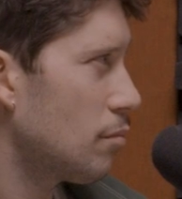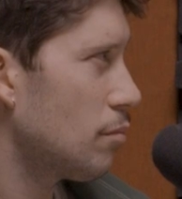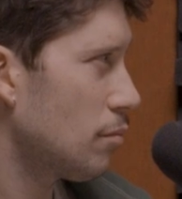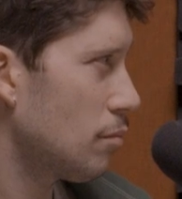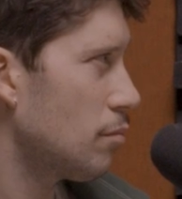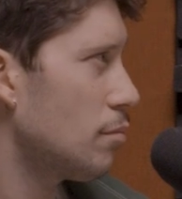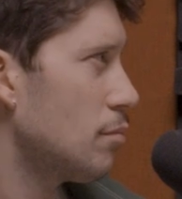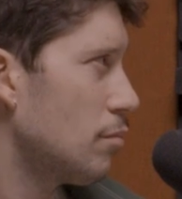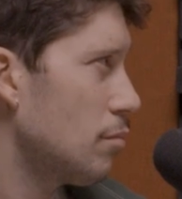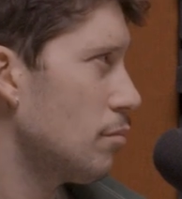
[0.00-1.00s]

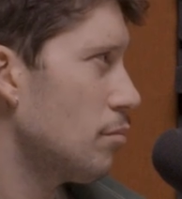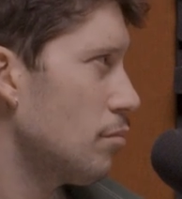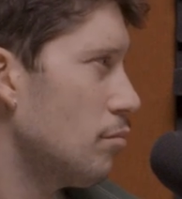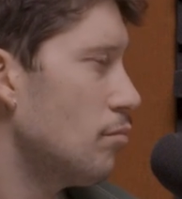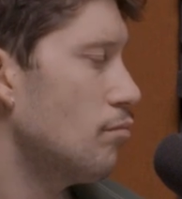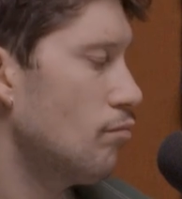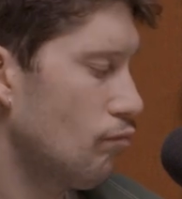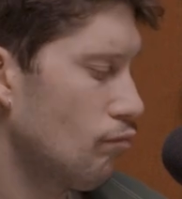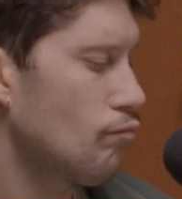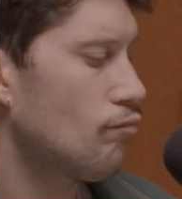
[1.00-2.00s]

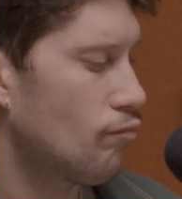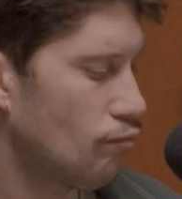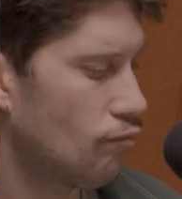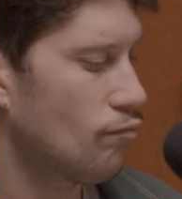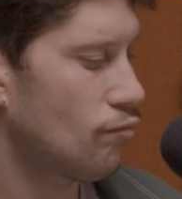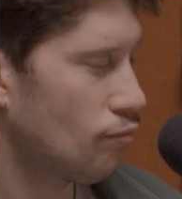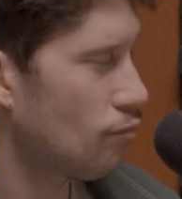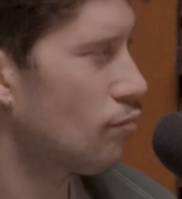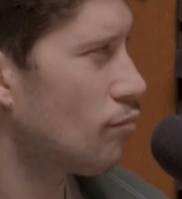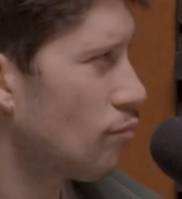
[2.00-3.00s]

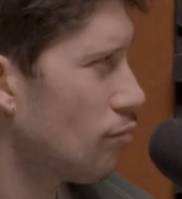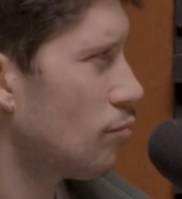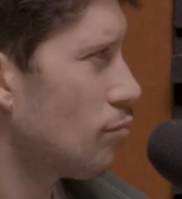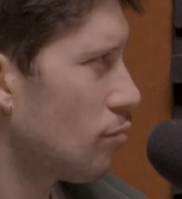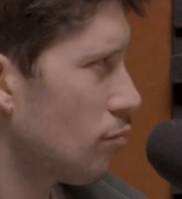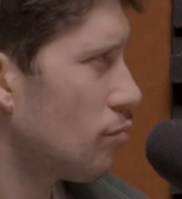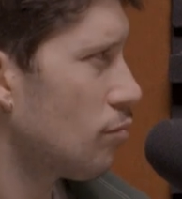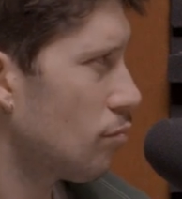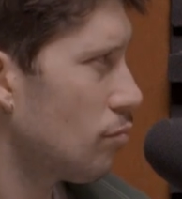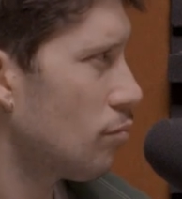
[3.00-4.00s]

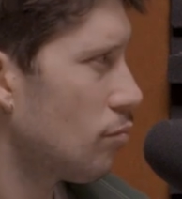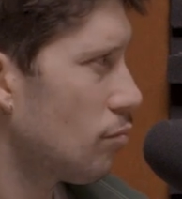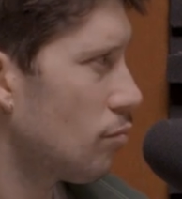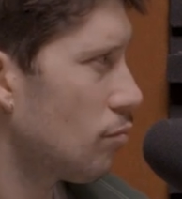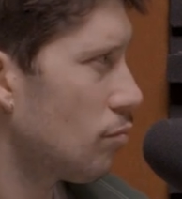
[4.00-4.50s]
The person shown says nothing.